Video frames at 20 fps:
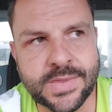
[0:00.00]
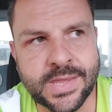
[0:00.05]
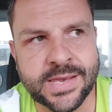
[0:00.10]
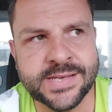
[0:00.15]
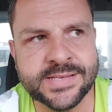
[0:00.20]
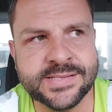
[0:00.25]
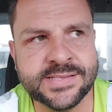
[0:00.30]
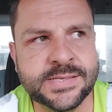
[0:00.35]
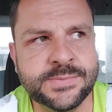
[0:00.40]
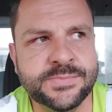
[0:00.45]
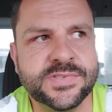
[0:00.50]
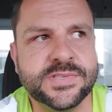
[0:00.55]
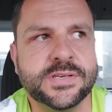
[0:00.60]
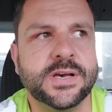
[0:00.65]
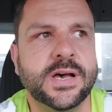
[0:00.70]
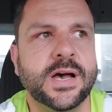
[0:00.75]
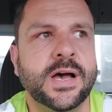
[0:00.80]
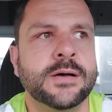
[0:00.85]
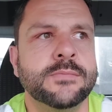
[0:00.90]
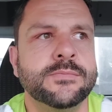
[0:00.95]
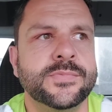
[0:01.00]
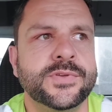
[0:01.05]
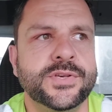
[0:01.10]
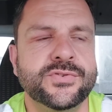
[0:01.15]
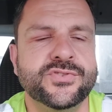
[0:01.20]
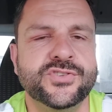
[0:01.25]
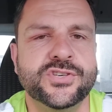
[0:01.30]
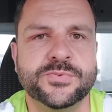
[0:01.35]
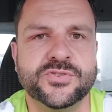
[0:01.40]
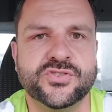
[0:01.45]
It seems that
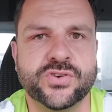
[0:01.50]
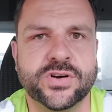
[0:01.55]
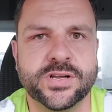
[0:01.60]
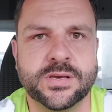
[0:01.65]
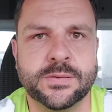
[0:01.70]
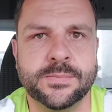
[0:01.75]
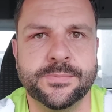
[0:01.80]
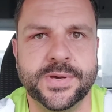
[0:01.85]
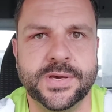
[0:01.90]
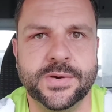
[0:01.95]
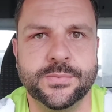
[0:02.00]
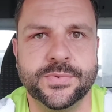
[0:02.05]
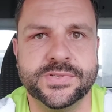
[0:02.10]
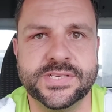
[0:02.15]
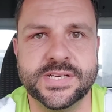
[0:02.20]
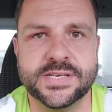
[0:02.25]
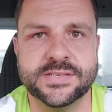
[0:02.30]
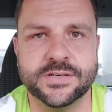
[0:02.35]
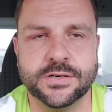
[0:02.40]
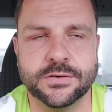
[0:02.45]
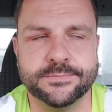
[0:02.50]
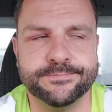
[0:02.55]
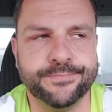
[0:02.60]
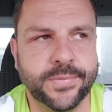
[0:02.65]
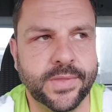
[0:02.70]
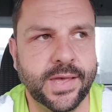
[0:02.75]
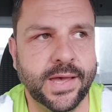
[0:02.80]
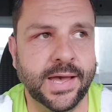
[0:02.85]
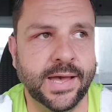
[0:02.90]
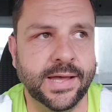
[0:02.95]
YouTube are trying to compete with TikTok,
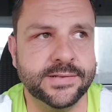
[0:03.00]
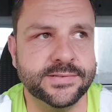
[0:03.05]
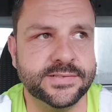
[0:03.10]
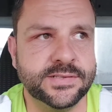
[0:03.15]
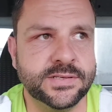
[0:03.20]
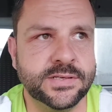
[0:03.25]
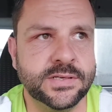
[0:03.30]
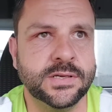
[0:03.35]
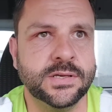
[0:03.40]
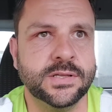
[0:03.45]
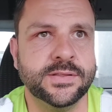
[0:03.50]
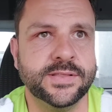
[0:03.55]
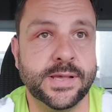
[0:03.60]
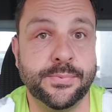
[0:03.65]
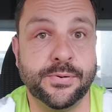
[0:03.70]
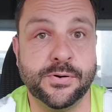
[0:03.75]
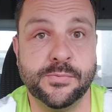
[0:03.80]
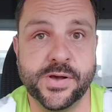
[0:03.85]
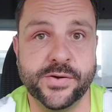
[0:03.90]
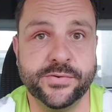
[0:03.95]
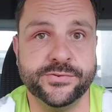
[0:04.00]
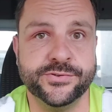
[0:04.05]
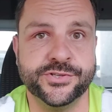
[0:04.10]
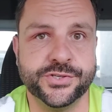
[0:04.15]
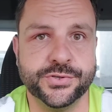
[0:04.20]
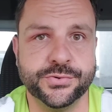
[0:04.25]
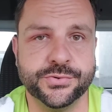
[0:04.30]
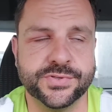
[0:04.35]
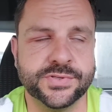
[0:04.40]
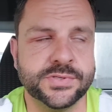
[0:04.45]
and they're promoting
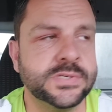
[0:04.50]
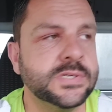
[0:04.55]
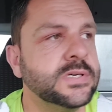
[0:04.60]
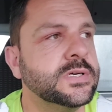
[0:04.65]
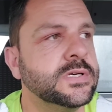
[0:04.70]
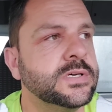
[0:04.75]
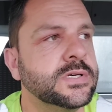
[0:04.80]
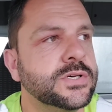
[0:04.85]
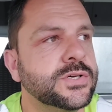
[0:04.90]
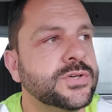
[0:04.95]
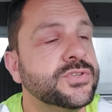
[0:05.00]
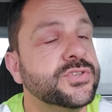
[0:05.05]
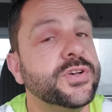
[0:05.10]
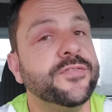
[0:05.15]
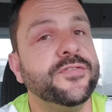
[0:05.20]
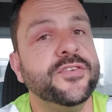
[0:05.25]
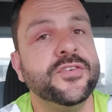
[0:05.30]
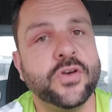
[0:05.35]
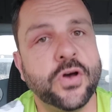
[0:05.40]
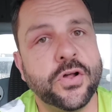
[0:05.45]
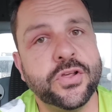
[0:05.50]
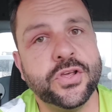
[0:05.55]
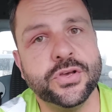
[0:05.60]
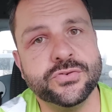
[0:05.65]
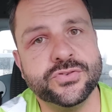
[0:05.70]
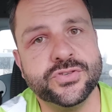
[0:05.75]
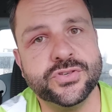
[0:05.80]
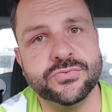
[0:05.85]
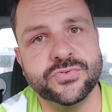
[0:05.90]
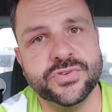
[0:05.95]
shorts. So if you've got a
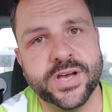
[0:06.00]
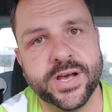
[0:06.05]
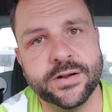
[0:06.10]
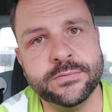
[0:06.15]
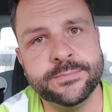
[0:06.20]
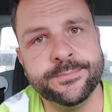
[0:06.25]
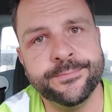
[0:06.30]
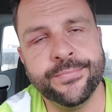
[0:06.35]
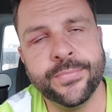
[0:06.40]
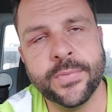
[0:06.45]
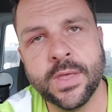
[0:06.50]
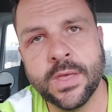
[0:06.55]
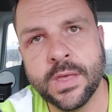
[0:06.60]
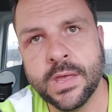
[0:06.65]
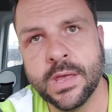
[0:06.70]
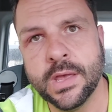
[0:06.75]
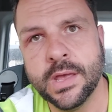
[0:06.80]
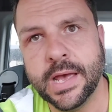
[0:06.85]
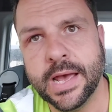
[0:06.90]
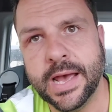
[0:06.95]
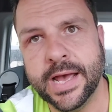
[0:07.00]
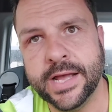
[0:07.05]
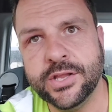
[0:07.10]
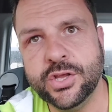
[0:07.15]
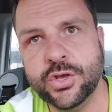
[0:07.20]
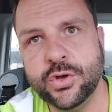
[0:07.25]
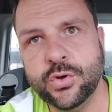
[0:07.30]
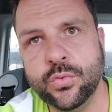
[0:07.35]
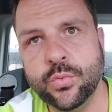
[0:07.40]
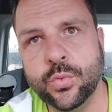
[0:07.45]
YouTube channel
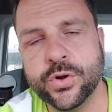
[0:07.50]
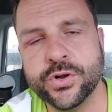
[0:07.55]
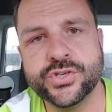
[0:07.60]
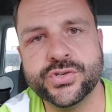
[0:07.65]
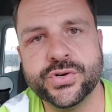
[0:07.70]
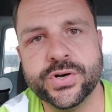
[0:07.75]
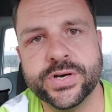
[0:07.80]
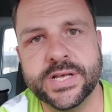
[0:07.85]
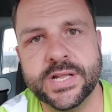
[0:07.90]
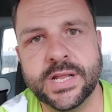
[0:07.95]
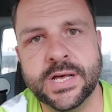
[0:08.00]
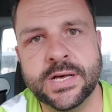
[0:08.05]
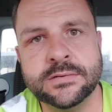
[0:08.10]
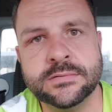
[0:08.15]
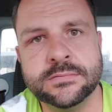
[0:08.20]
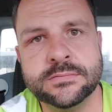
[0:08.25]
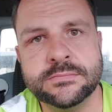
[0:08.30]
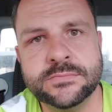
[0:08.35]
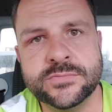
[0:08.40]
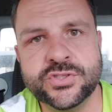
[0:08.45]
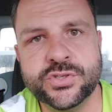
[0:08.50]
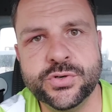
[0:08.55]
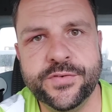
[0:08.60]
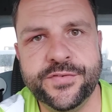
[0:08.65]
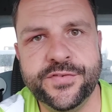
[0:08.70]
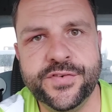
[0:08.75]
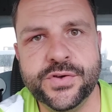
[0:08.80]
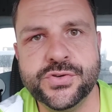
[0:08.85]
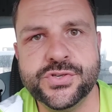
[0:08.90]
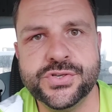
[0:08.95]
and you want to try your luck, do a
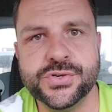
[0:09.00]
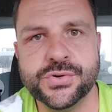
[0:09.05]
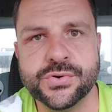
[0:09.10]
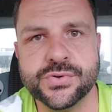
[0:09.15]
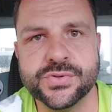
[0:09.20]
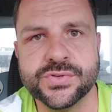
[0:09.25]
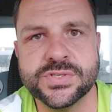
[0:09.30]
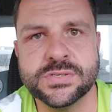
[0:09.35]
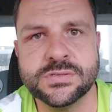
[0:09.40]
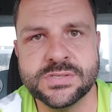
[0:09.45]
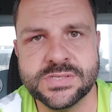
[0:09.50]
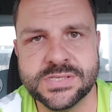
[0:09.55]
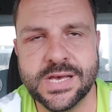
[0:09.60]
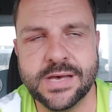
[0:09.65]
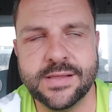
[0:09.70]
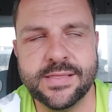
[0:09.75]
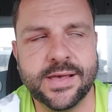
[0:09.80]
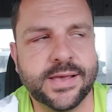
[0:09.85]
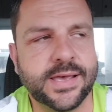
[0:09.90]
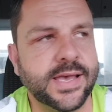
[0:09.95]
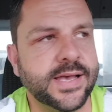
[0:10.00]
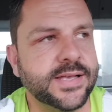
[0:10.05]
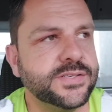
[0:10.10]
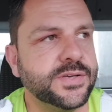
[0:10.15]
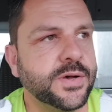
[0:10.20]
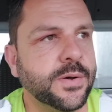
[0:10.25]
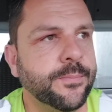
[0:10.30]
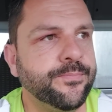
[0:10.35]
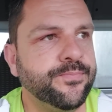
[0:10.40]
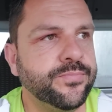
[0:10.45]
few shorts, see how that
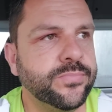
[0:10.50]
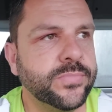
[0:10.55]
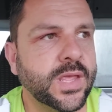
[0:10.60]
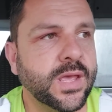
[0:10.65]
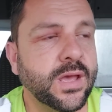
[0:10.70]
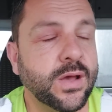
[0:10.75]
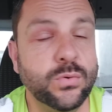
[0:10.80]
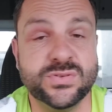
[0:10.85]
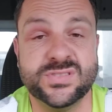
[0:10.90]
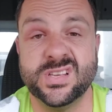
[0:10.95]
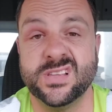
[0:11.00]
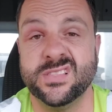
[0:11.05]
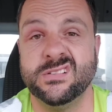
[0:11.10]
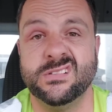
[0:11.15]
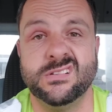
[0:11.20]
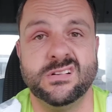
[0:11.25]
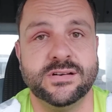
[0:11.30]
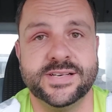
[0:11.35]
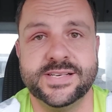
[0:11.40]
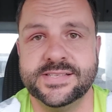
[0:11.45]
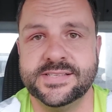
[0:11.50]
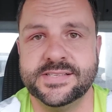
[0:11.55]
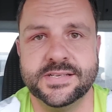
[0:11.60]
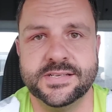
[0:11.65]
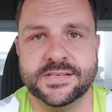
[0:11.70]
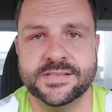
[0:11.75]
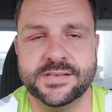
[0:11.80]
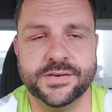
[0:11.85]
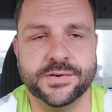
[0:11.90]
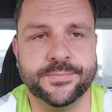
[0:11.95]
gets on. Also, they're a lot easier
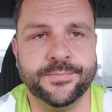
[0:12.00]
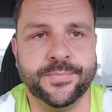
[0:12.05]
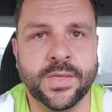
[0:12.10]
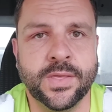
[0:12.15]
to do.